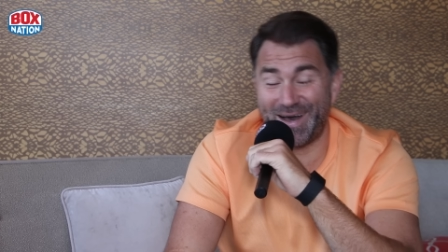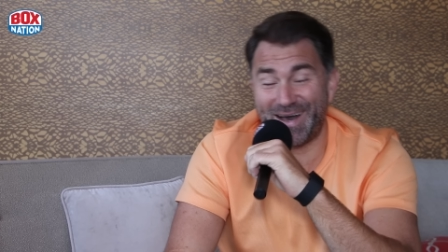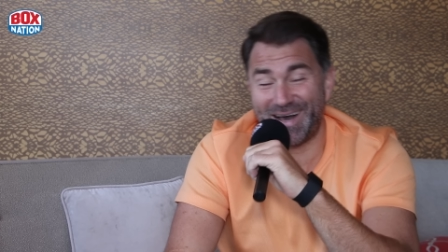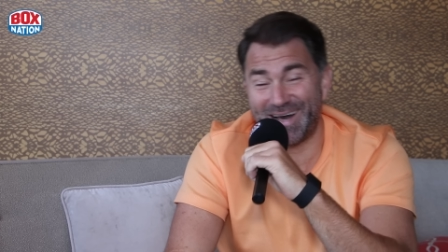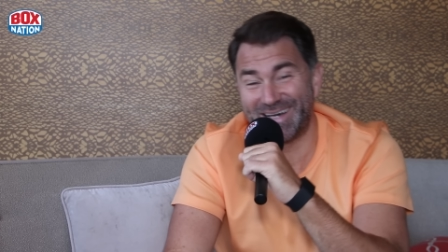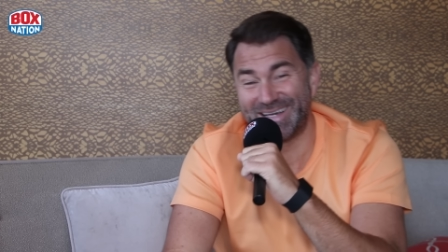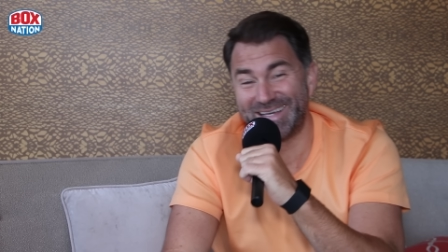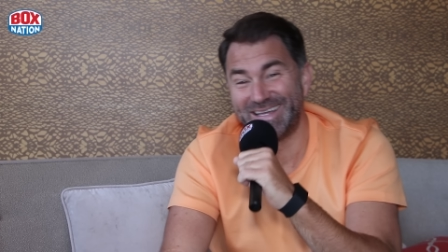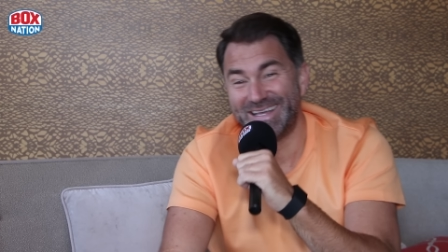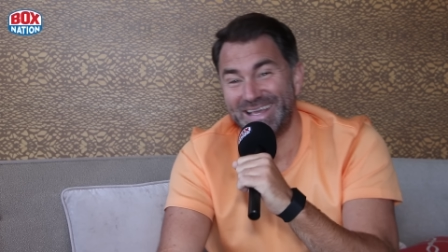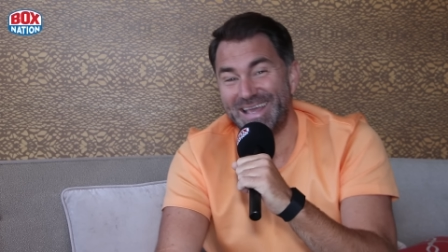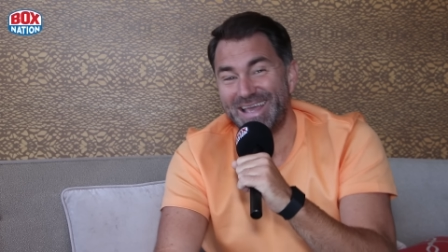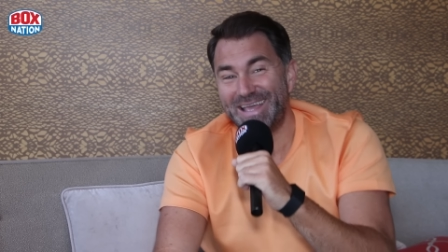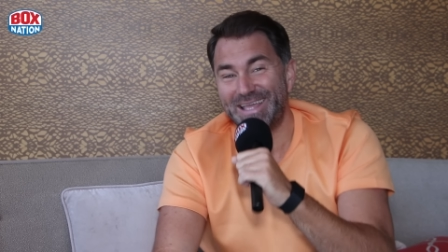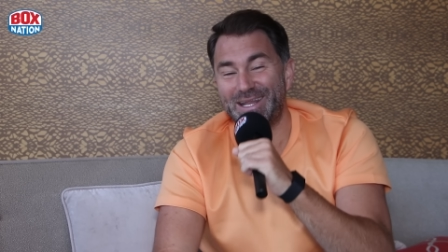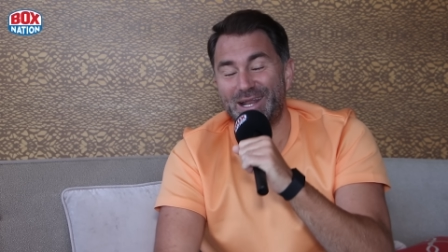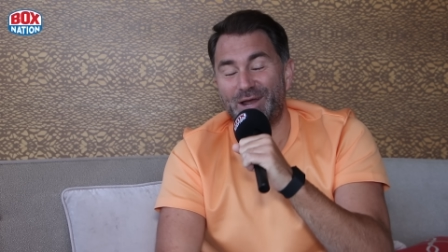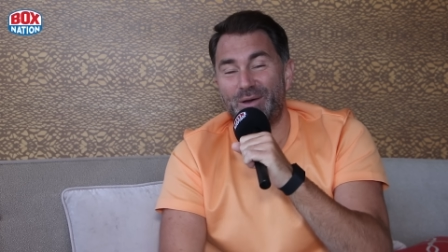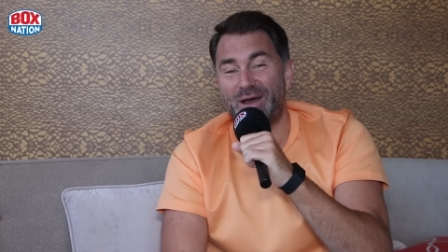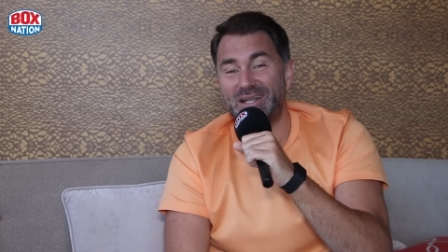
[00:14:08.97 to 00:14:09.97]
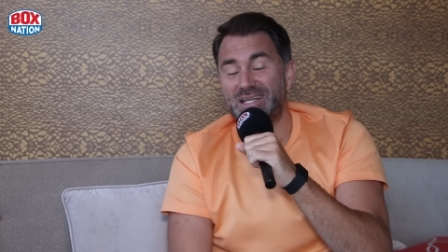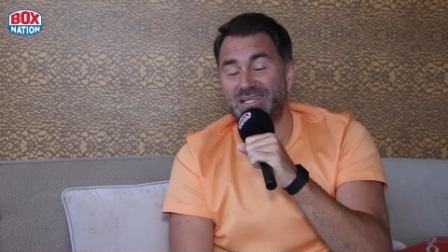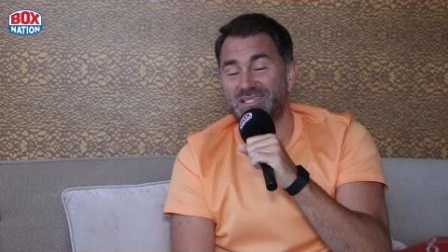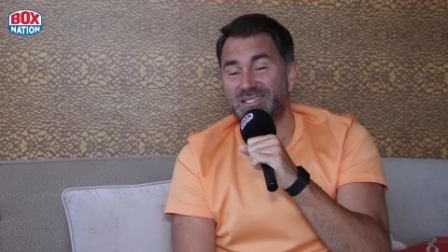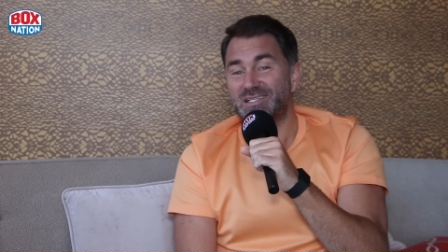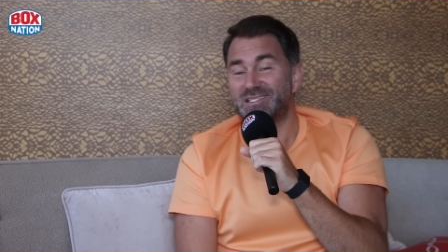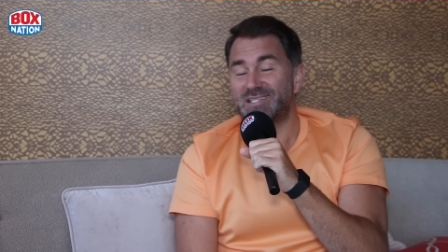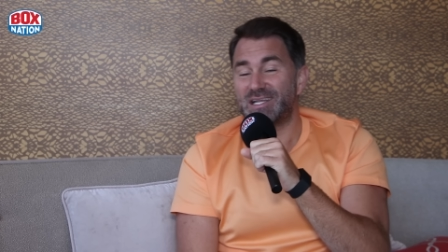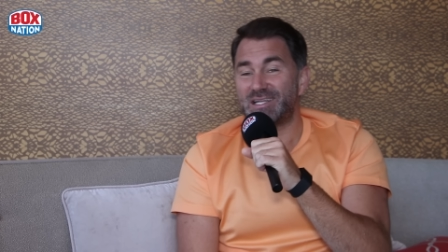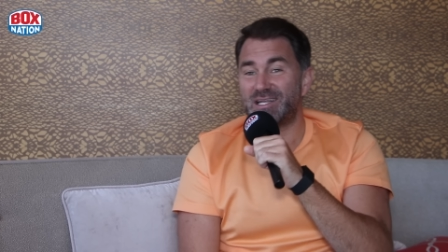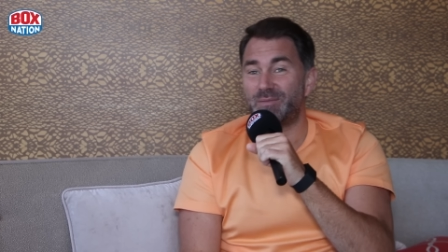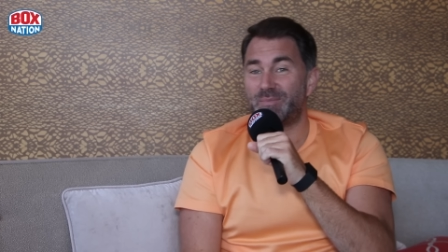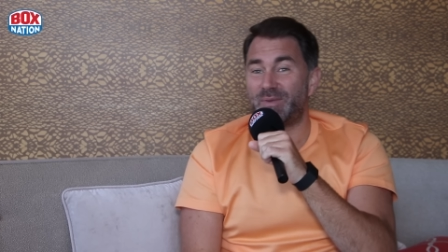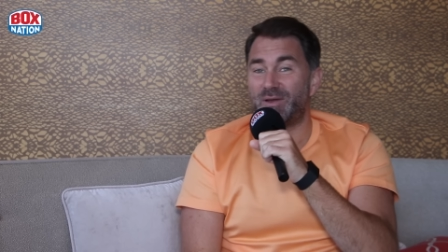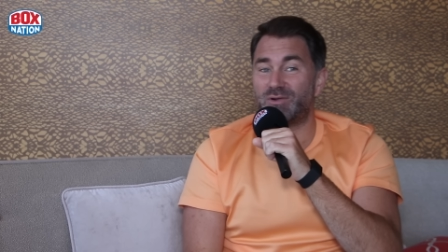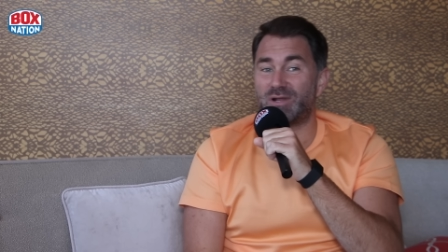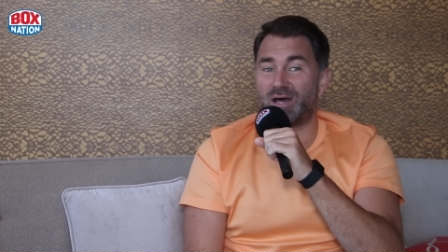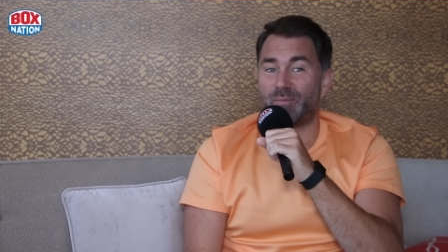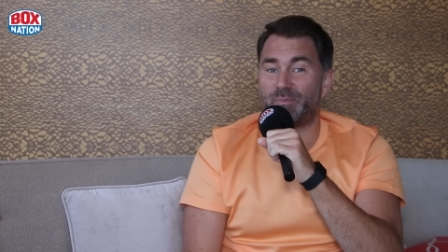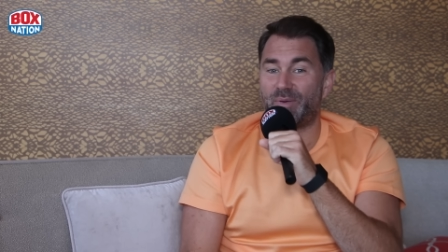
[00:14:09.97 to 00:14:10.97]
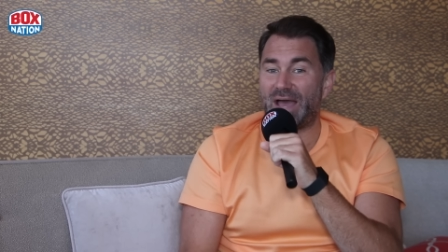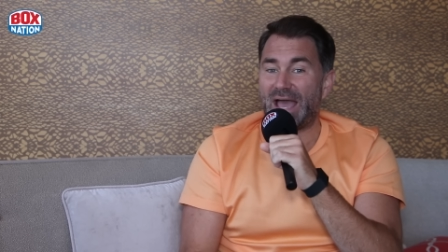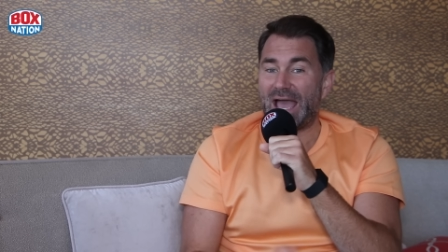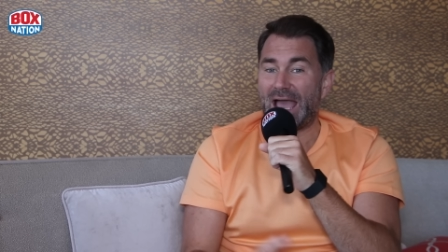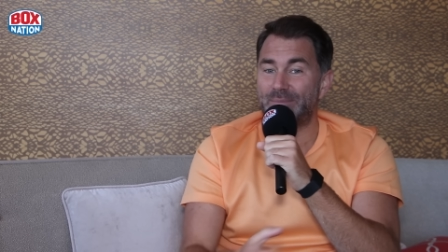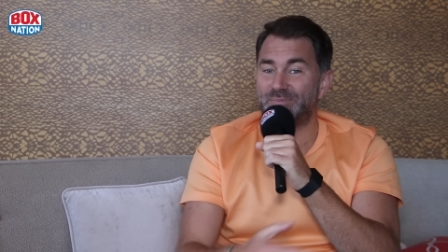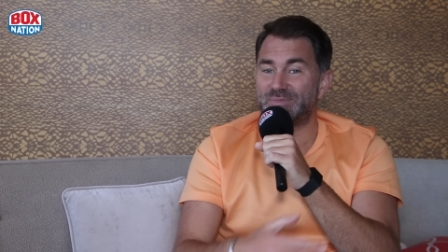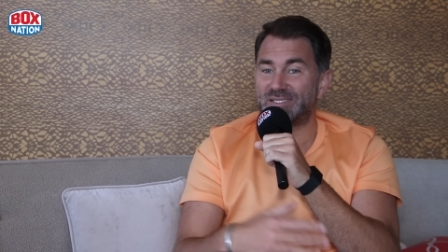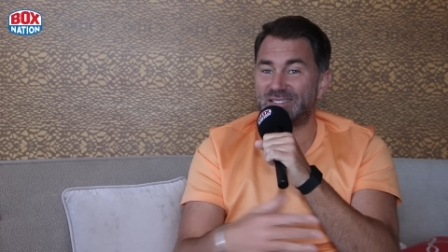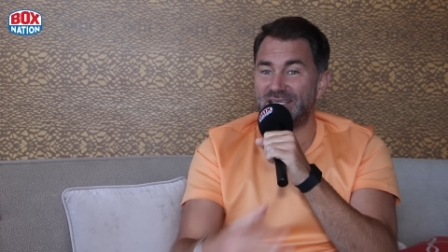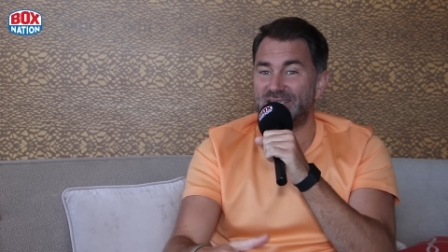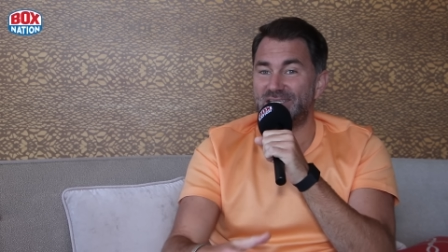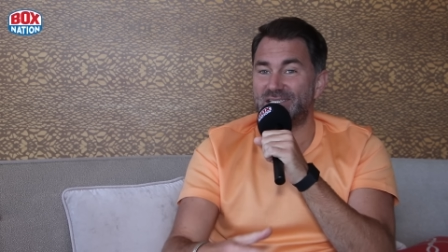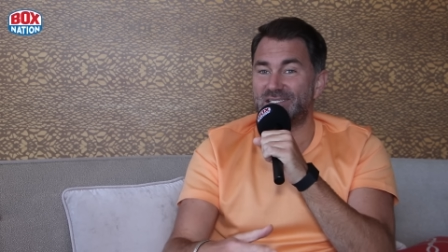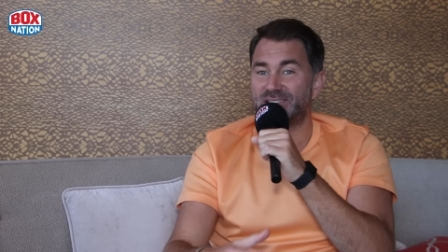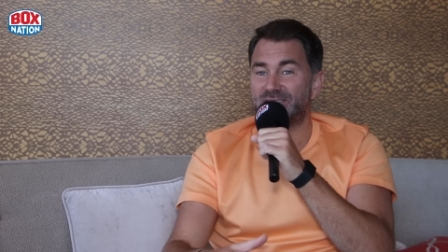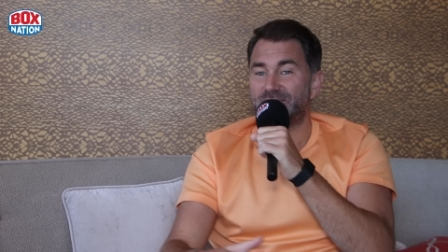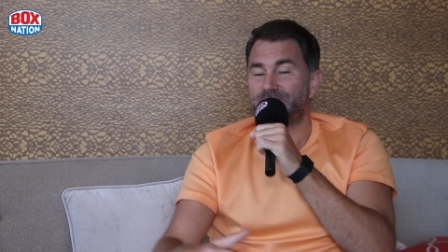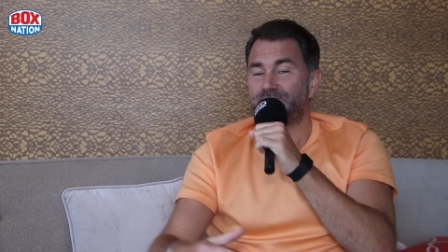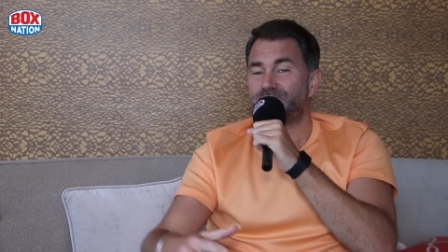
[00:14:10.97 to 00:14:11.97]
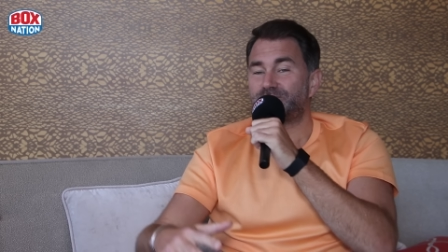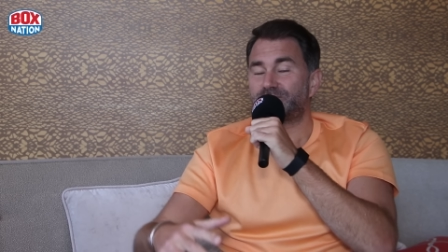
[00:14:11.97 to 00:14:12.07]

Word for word: but, you know, and as I said in the build up, perhaps this